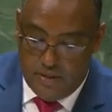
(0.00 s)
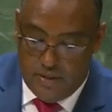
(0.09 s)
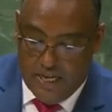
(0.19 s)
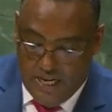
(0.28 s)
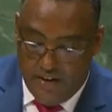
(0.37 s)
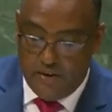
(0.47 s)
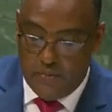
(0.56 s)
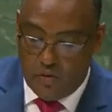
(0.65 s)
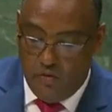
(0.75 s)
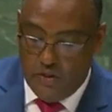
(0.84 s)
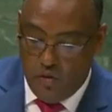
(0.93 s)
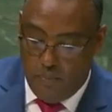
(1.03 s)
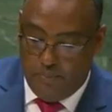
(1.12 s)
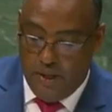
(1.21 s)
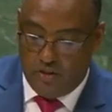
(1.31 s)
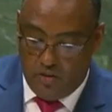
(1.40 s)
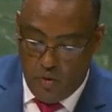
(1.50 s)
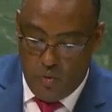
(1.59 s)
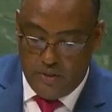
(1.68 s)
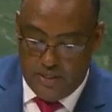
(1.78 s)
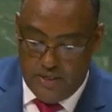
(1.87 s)
The government of Ethiopia
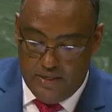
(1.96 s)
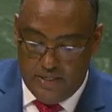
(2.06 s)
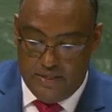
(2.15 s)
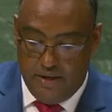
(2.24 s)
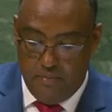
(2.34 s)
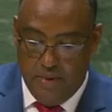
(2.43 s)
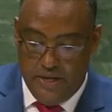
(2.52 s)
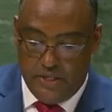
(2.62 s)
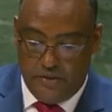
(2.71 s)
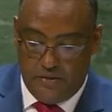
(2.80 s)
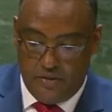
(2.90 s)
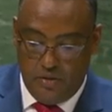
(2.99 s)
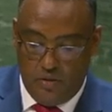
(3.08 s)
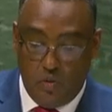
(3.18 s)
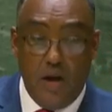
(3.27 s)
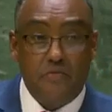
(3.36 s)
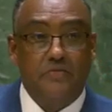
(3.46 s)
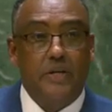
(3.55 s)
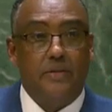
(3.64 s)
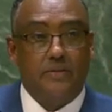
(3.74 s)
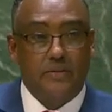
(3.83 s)
took the necessary measures to
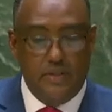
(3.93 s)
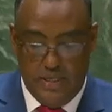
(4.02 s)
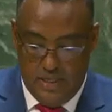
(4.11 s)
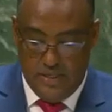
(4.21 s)
avert